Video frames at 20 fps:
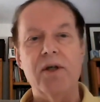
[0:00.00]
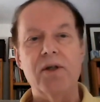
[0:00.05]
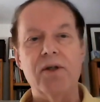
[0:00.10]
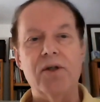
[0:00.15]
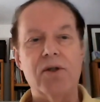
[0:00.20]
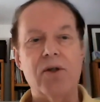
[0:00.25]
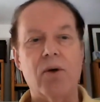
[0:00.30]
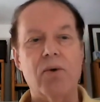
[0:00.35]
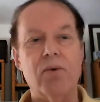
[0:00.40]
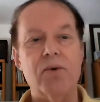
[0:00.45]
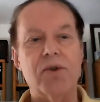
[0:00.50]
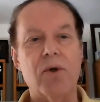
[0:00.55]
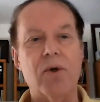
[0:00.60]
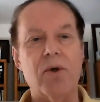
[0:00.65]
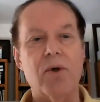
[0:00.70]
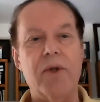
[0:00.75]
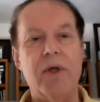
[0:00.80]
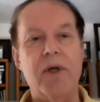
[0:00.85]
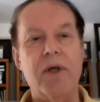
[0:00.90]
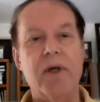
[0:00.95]
So
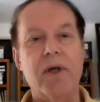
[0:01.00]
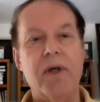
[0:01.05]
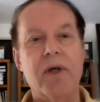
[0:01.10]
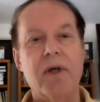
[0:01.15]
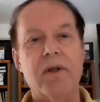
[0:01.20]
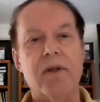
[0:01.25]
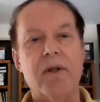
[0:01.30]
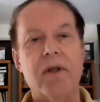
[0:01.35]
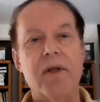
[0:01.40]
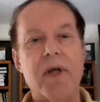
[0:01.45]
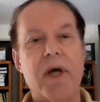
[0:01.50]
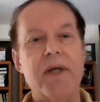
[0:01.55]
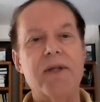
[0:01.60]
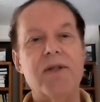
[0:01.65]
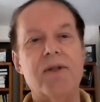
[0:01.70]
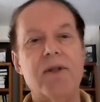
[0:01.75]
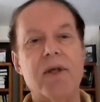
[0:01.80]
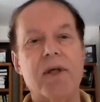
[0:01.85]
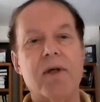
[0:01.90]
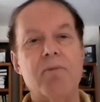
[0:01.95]
the
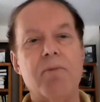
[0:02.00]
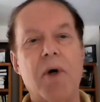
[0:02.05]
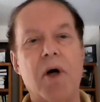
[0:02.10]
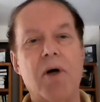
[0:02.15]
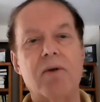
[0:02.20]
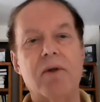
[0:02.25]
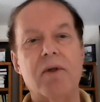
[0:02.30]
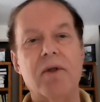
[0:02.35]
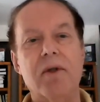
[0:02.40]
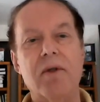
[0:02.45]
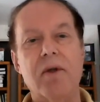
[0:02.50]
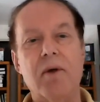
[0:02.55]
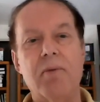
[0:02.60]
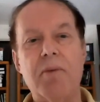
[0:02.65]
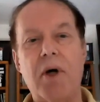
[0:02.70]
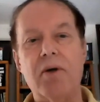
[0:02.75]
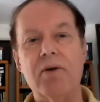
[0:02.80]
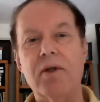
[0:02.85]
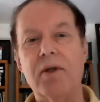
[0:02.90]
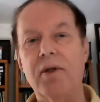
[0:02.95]
nice thing about
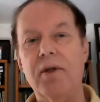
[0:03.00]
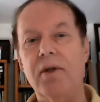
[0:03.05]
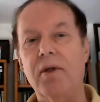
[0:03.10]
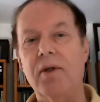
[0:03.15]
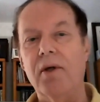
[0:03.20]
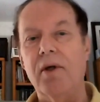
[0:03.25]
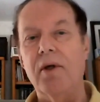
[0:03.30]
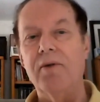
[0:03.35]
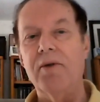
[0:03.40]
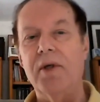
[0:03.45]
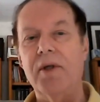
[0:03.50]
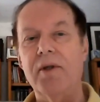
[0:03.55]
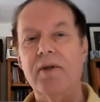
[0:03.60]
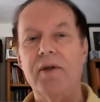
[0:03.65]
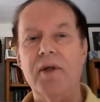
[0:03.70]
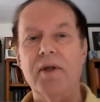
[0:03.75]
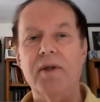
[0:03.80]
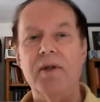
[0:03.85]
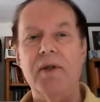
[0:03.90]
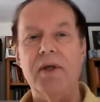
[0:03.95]

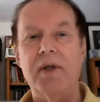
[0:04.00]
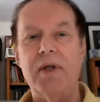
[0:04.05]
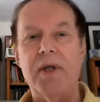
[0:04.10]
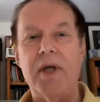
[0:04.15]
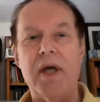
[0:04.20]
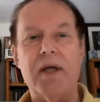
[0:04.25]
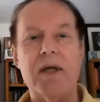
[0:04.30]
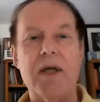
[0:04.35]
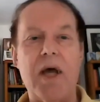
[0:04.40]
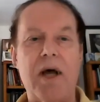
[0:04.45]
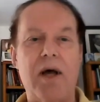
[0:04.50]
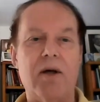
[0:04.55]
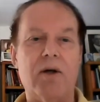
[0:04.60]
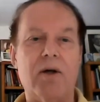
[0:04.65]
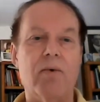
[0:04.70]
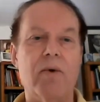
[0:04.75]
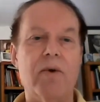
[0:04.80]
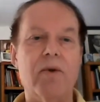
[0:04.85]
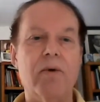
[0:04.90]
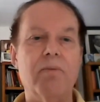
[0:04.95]
the Khit
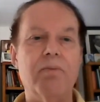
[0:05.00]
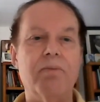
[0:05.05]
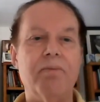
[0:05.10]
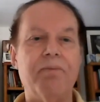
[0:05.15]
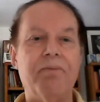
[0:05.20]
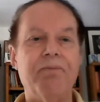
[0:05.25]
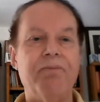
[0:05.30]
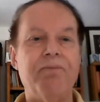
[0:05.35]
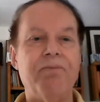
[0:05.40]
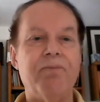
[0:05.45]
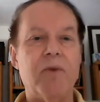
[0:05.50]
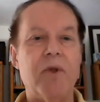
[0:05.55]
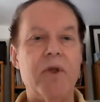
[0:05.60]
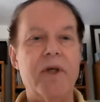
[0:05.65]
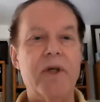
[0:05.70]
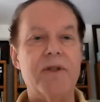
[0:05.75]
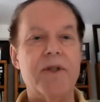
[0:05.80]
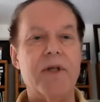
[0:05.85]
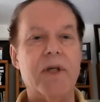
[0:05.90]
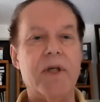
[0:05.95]
algorithm
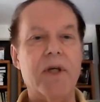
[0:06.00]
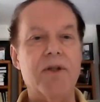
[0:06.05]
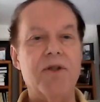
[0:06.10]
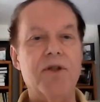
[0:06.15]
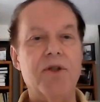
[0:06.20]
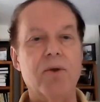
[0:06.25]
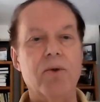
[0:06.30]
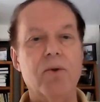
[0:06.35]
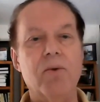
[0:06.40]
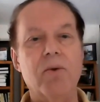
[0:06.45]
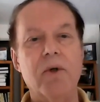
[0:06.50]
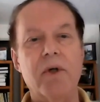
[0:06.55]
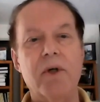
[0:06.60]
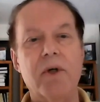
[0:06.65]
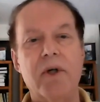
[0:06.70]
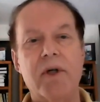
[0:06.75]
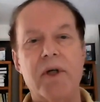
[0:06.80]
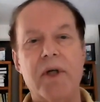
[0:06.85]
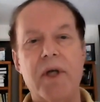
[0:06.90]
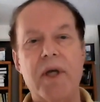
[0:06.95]
is it gets you
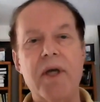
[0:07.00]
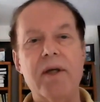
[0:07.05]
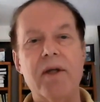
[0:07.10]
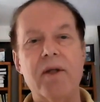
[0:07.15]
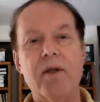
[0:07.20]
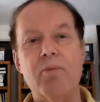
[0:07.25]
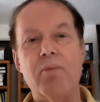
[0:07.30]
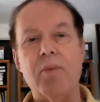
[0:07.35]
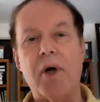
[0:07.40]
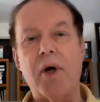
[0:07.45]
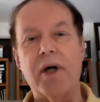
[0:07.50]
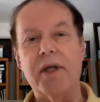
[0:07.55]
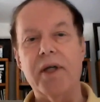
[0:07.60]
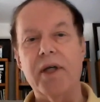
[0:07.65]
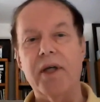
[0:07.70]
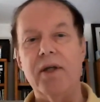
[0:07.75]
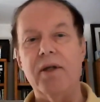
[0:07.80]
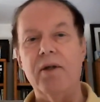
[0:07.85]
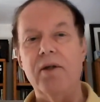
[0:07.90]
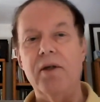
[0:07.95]
into the
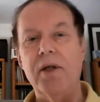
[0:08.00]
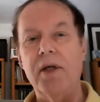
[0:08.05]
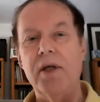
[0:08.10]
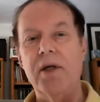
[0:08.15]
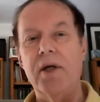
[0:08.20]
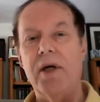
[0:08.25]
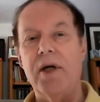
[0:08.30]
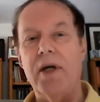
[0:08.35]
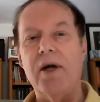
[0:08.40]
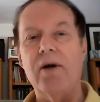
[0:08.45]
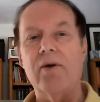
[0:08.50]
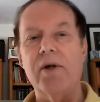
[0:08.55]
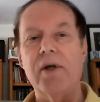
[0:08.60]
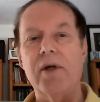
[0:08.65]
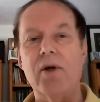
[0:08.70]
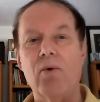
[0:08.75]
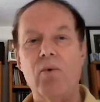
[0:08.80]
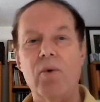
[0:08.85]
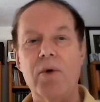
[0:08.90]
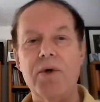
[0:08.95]
market in an
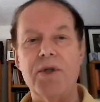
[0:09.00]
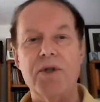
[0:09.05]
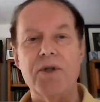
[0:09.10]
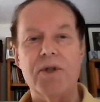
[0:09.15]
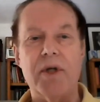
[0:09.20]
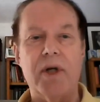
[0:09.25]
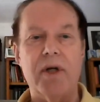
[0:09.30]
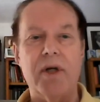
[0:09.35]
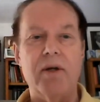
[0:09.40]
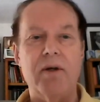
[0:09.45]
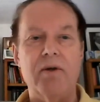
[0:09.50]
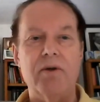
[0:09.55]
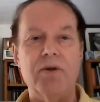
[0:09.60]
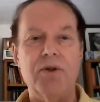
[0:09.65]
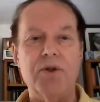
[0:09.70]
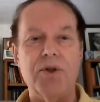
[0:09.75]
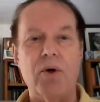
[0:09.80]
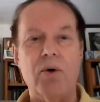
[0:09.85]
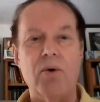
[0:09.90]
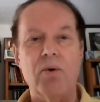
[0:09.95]
area which is going to
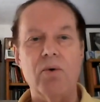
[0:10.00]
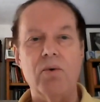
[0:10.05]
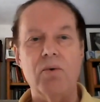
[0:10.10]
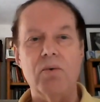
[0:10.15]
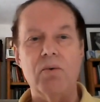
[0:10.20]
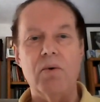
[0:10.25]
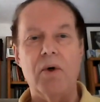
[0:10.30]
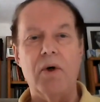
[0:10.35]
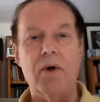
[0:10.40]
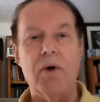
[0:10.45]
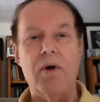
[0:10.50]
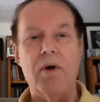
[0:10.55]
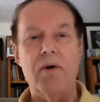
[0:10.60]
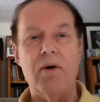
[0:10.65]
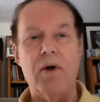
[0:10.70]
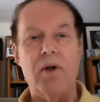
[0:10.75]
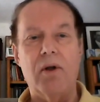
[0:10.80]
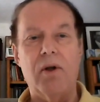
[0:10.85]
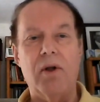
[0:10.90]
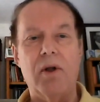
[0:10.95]
show
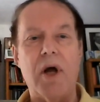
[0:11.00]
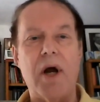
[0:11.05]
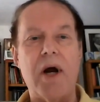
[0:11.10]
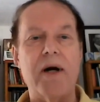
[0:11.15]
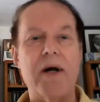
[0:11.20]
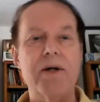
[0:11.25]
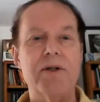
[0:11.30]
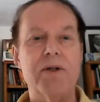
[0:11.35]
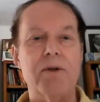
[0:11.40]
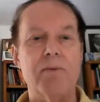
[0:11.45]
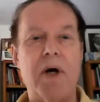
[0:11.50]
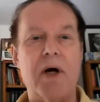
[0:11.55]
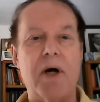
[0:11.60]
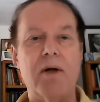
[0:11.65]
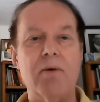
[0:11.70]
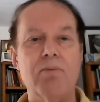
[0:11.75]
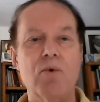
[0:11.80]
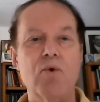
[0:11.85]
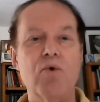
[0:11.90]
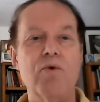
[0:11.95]
a large
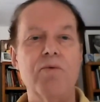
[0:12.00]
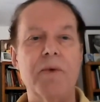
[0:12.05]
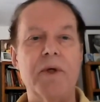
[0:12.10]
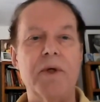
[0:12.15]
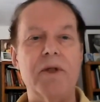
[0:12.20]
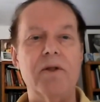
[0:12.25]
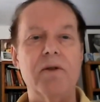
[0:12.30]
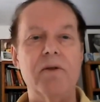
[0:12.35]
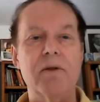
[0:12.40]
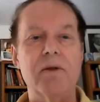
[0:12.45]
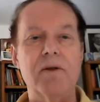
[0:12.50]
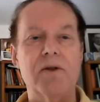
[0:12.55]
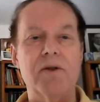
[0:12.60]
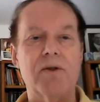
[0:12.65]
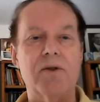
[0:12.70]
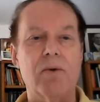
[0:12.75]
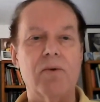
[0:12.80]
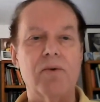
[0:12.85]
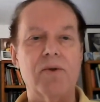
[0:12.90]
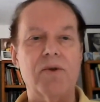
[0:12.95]
amount of movement.
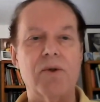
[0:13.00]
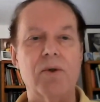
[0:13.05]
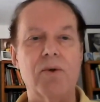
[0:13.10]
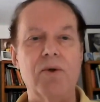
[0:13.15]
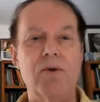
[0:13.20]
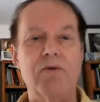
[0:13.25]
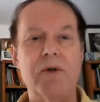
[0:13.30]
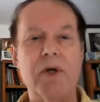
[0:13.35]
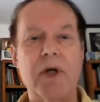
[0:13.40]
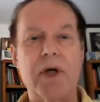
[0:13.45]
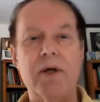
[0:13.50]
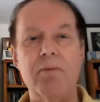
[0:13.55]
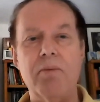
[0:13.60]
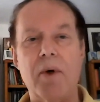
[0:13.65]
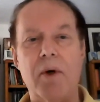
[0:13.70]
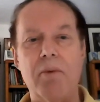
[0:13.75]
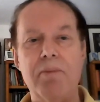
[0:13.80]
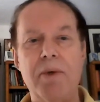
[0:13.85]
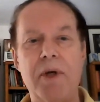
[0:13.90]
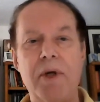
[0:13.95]
So you've got
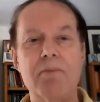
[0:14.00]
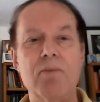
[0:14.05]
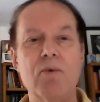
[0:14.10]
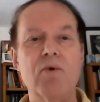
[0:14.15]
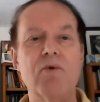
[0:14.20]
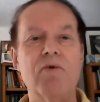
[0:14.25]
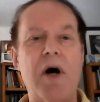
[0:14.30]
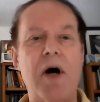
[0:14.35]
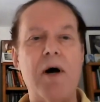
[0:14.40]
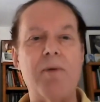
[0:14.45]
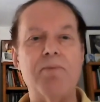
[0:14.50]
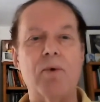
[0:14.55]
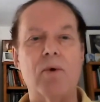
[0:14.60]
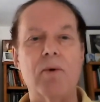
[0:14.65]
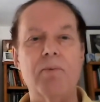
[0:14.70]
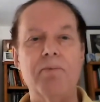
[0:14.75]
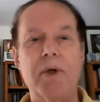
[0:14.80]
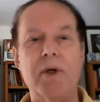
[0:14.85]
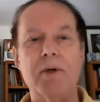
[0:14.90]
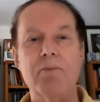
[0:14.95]
a big move up
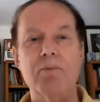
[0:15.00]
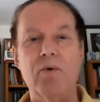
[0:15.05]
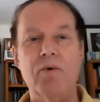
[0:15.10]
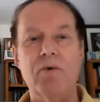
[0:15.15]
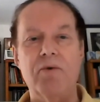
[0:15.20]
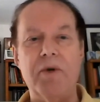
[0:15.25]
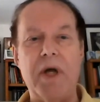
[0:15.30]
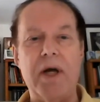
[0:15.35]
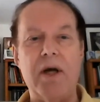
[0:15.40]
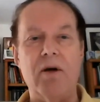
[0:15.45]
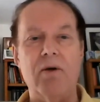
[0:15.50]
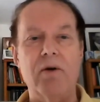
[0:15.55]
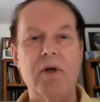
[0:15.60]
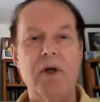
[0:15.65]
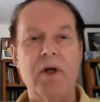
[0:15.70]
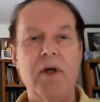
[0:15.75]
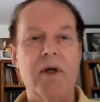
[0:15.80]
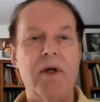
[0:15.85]
or a big move down.